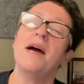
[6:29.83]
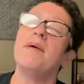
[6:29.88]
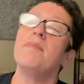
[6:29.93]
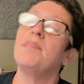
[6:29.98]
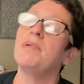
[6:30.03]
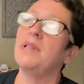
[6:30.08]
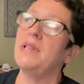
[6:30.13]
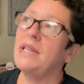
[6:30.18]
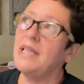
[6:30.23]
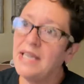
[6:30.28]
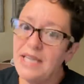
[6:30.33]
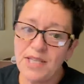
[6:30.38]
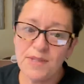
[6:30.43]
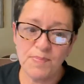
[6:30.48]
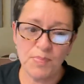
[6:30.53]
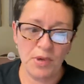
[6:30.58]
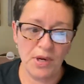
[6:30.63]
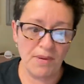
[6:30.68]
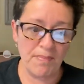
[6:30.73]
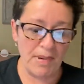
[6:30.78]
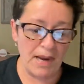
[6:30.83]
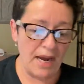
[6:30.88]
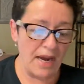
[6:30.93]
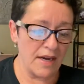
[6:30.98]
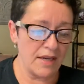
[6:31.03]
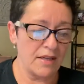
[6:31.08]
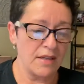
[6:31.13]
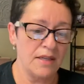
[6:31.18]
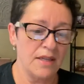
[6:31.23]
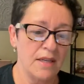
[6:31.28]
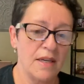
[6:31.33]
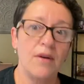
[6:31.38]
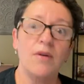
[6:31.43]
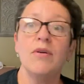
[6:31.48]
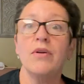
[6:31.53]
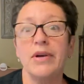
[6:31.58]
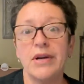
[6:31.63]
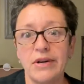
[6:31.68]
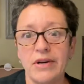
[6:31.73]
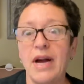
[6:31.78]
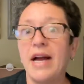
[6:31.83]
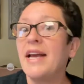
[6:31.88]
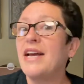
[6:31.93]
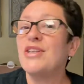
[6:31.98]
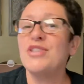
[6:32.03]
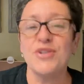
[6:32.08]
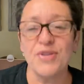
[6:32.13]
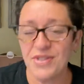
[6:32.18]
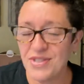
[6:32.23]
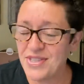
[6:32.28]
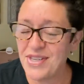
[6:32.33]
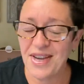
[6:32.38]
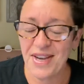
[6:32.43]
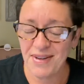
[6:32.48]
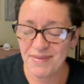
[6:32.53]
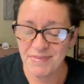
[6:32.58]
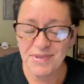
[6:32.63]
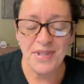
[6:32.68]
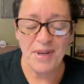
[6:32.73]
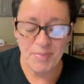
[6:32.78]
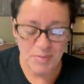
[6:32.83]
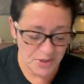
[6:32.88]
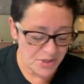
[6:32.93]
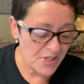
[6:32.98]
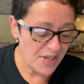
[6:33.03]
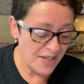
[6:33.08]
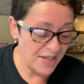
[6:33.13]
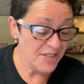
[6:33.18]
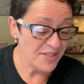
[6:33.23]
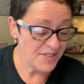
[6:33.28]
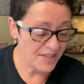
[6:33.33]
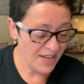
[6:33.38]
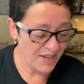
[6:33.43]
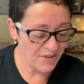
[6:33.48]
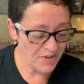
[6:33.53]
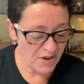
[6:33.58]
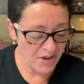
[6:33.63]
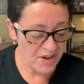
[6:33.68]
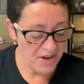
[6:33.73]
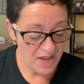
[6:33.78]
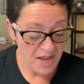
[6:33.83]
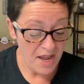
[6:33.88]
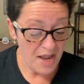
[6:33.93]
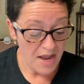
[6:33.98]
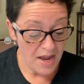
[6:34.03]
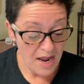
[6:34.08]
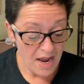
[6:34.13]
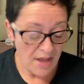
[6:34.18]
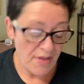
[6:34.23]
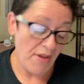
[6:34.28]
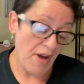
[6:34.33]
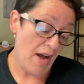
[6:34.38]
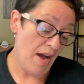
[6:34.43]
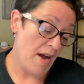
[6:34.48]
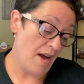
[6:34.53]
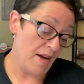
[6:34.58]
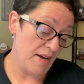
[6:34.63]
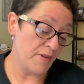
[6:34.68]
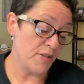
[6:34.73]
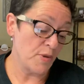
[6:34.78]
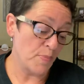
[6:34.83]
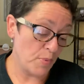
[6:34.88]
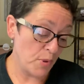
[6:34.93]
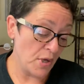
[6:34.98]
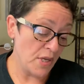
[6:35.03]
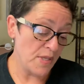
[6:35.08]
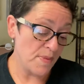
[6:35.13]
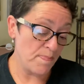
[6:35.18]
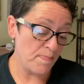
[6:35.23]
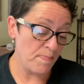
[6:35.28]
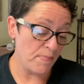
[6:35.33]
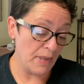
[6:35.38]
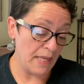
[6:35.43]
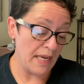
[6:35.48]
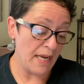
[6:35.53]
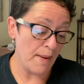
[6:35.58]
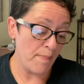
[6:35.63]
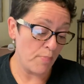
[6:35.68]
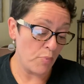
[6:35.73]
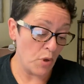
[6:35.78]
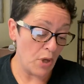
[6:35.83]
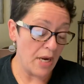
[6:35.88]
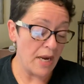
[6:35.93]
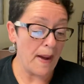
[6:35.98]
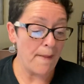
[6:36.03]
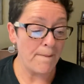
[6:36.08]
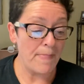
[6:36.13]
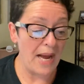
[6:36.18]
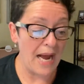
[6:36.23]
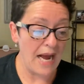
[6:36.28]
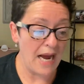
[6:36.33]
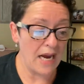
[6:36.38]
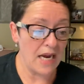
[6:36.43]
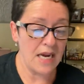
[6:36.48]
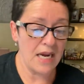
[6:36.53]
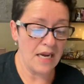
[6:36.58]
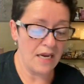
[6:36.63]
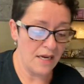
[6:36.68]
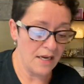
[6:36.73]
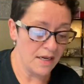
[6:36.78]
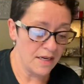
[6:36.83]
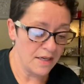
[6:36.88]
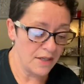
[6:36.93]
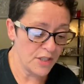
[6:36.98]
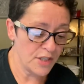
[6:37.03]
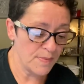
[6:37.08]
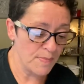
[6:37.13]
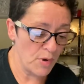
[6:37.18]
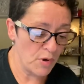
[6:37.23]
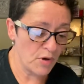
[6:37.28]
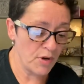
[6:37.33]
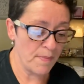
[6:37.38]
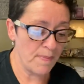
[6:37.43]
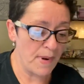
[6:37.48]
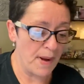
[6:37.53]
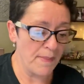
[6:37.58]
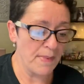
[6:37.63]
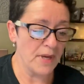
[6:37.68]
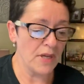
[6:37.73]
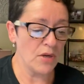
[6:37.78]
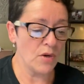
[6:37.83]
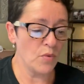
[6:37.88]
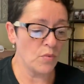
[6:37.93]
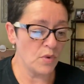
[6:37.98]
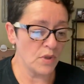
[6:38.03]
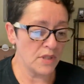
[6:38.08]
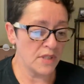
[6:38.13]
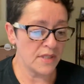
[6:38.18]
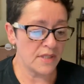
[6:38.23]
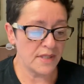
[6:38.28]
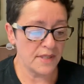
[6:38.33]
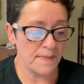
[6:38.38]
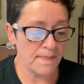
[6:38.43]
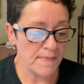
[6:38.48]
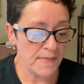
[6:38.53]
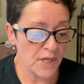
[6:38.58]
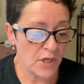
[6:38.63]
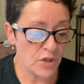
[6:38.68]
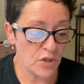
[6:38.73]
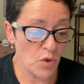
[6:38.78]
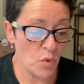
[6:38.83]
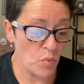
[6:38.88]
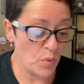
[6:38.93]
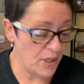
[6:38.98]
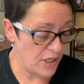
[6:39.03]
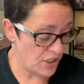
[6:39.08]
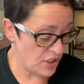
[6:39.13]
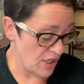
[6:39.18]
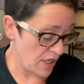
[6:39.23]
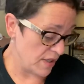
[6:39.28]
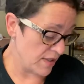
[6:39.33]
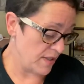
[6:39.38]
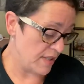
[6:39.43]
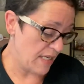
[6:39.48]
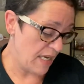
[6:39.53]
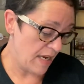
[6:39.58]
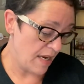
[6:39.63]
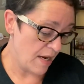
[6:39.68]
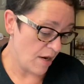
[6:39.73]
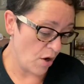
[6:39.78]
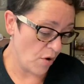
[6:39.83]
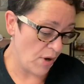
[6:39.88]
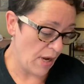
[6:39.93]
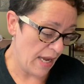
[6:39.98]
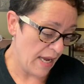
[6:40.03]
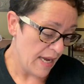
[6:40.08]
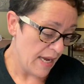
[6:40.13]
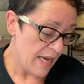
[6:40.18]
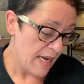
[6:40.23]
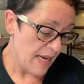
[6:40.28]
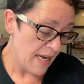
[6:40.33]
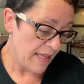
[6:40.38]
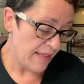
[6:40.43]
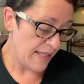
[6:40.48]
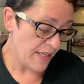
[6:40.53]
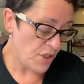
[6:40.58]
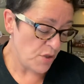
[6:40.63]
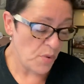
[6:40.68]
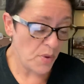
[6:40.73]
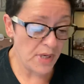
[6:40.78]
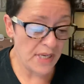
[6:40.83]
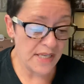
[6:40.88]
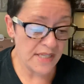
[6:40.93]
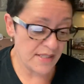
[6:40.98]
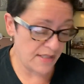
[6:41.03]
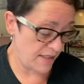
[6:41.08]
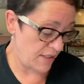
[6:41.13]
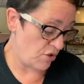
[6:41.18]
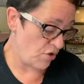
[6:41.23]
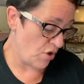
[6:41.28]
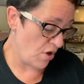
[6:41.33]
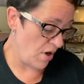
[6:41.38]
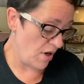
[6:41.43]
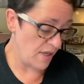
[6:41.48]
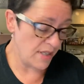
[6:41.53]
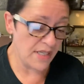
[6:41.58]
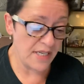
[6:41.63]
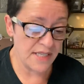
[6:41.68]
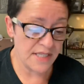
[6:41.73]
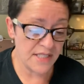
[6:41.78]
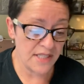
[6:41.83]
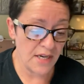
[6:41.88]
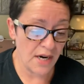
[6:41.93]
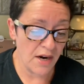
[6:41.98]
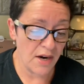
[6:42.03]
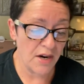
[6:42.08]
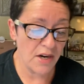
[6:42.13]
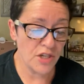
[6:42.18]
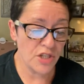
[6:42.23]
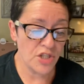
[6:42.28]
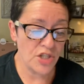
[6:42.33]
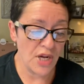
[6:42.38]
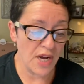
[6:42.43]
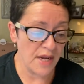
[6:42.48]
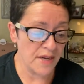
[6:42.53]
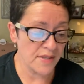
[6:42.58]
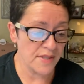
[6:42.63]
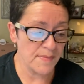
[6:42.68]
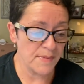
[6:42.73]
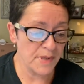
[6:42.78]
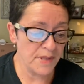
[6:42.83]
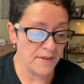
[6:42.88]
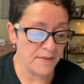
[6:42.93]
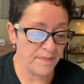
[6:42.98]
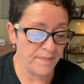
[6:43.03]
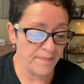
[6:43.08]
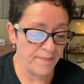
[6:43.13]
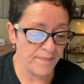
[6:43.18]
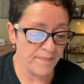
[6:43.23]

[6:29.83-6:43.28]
please bring back, or Harry, I guess you could say, some would say he's the candle god, uh, to please bring, bring back smoked pumpkin woods. So we shall see. Okay, this one is Citron Star Jasmine.